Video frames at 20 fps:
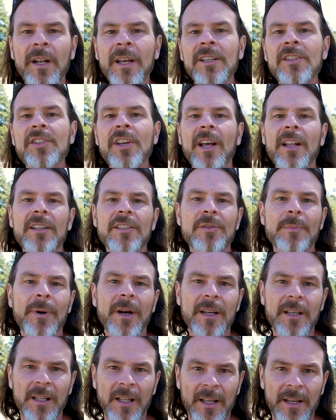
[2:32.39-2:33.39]
I challenge
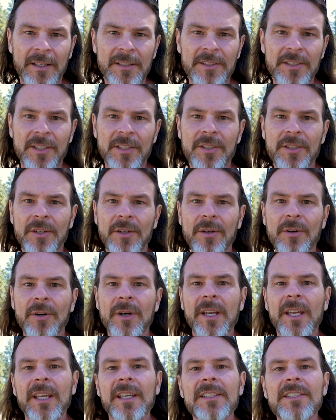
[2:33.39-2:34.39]
my clients to do
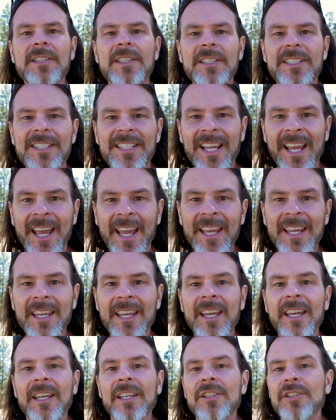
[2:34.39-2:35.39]
is to
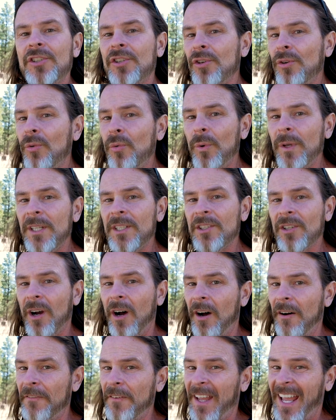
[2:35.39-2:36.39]
take 2 weeks
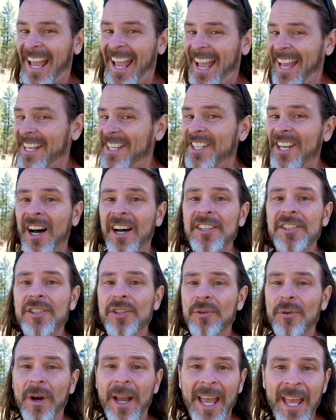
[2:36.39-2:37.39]
off and not
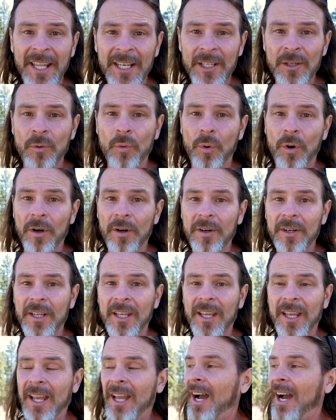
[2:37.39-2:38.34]
do any work.